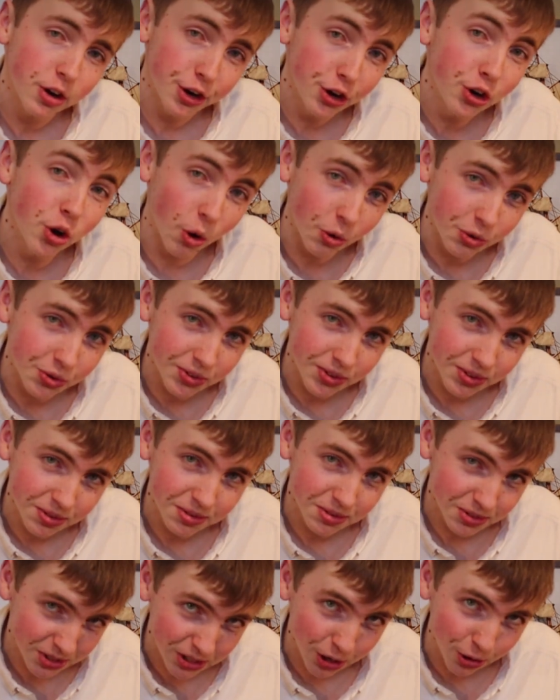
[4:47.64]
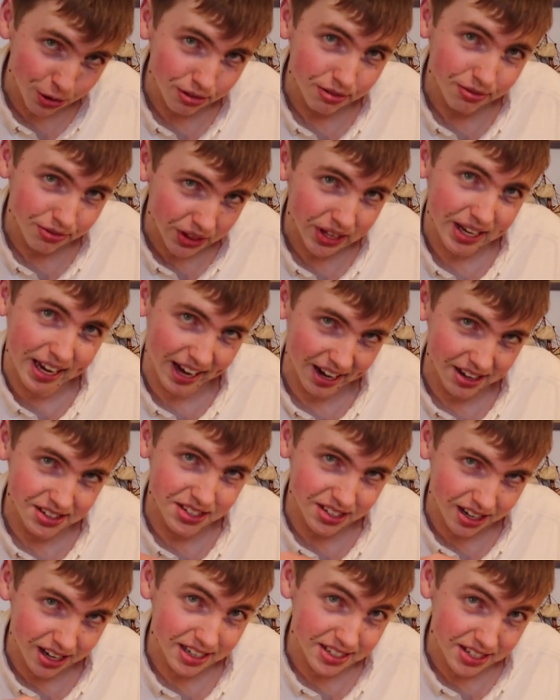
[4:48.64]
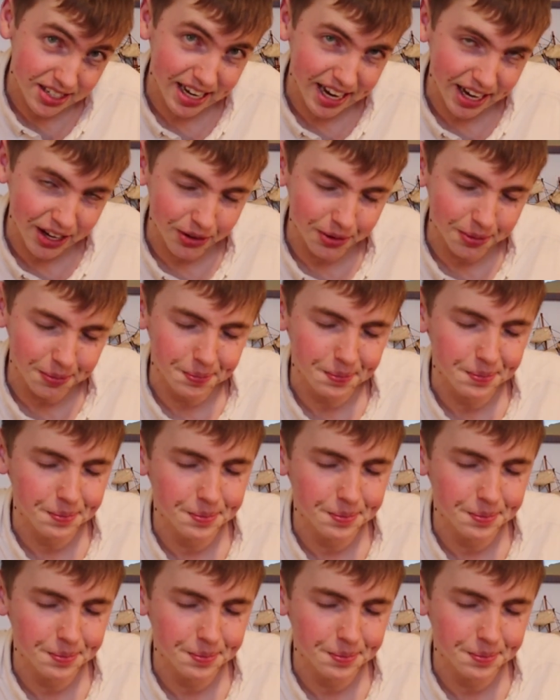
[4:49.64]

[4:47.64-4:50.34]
Not so for the cat's eye snail.